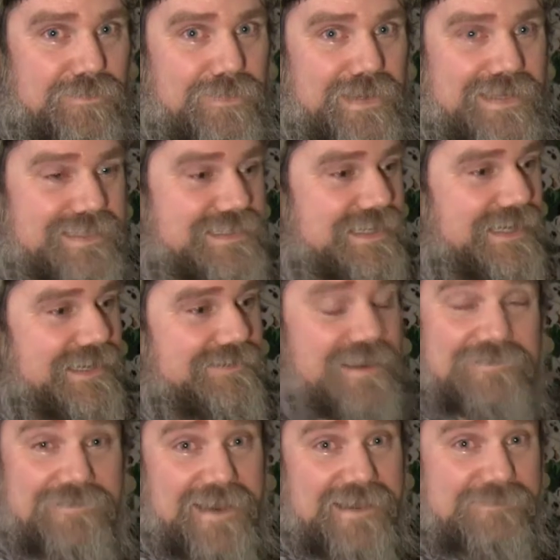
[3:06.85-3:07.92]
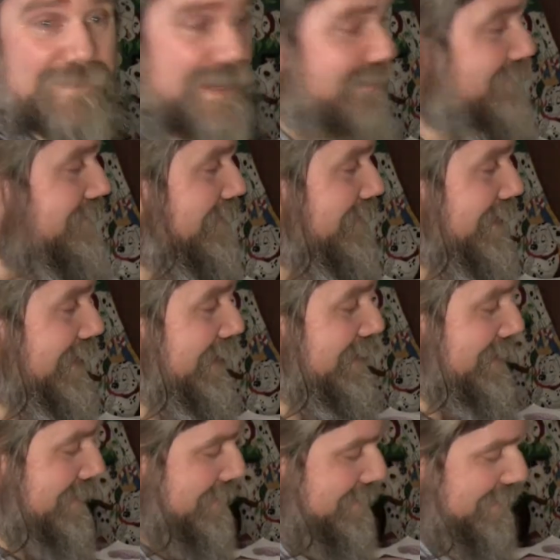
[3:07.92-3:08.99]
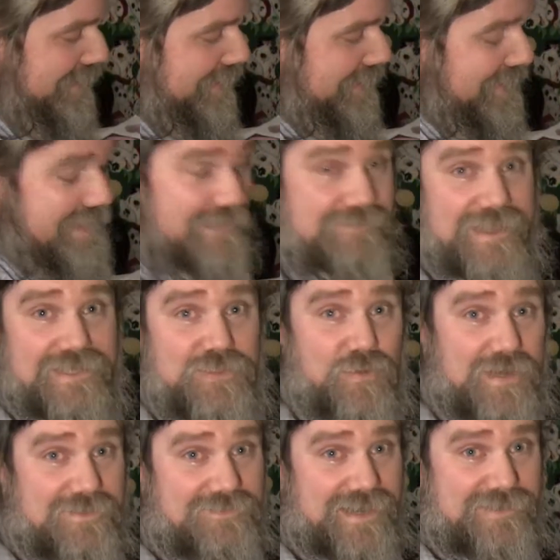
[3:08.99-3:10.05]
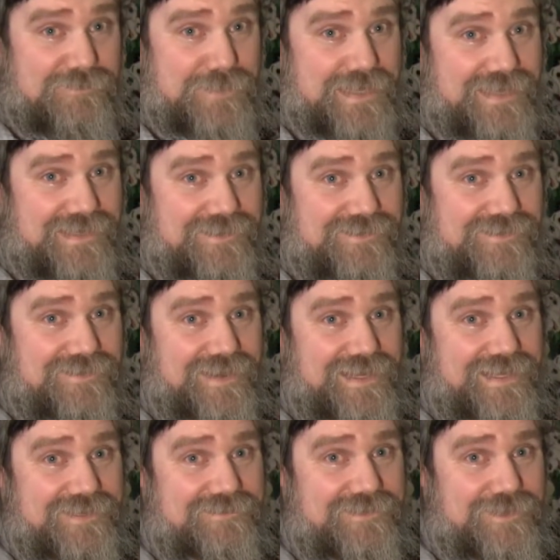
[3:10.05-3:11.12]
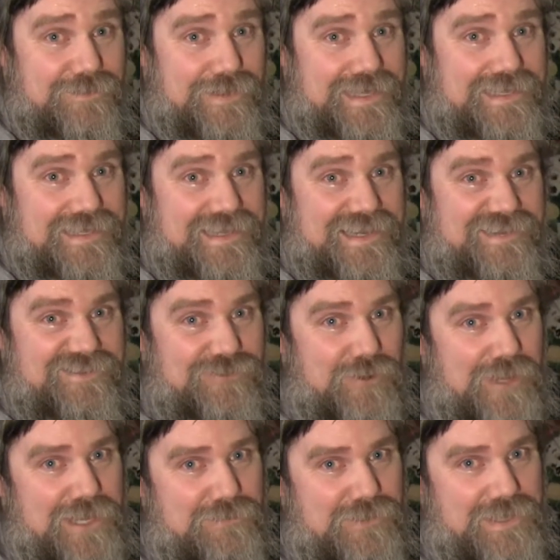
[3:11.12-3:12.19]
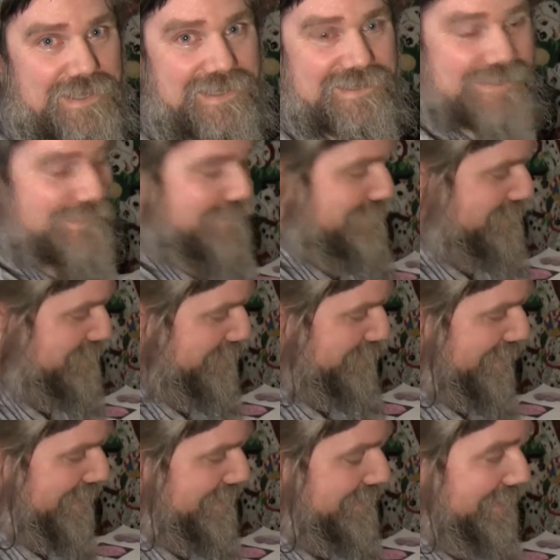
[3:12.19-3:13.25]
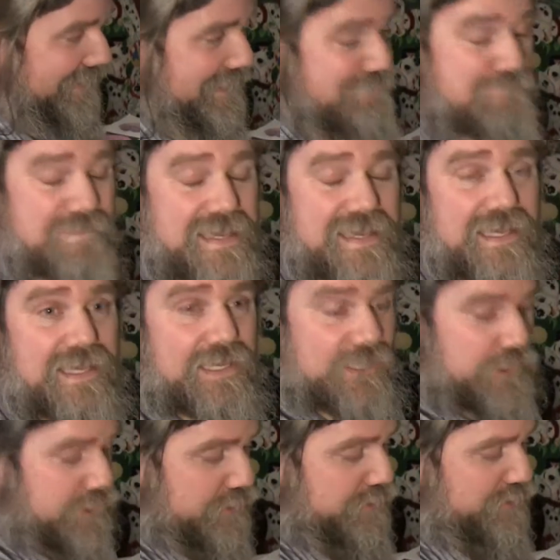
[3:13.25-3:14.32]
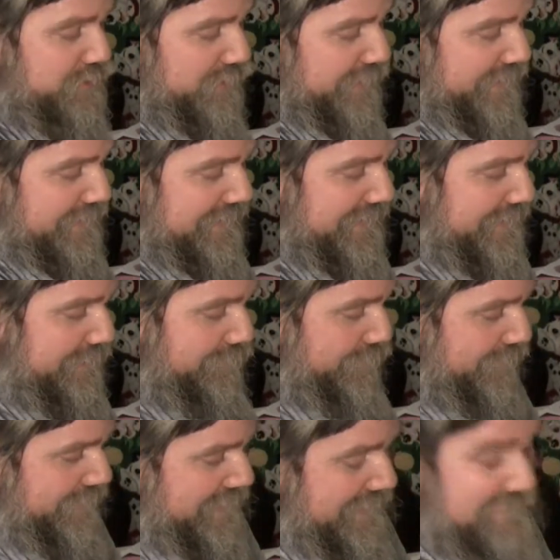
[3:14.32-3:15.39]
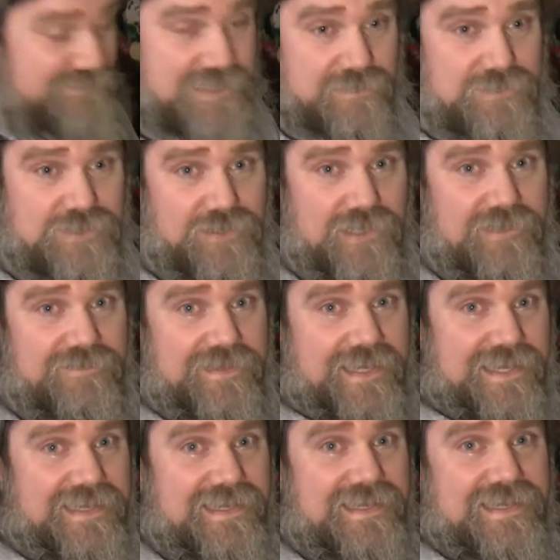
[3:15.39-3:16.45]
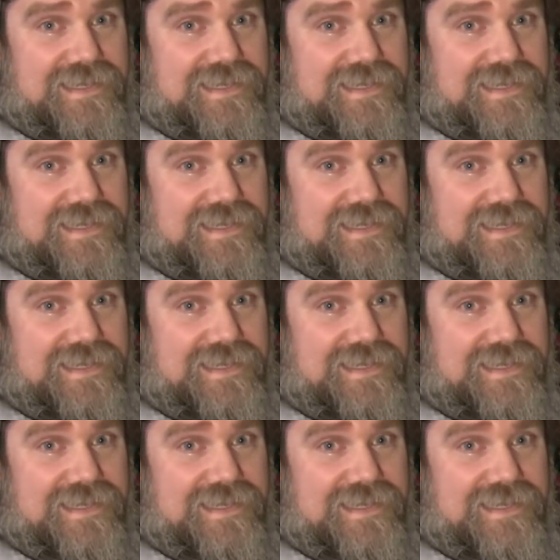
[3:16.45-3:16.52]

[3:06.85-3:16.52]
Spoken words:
but I've got 5 pounds of that. And I've got 25 pounds of the gray clay, so I'm going to use the gray clay. Usually I would have some sort of a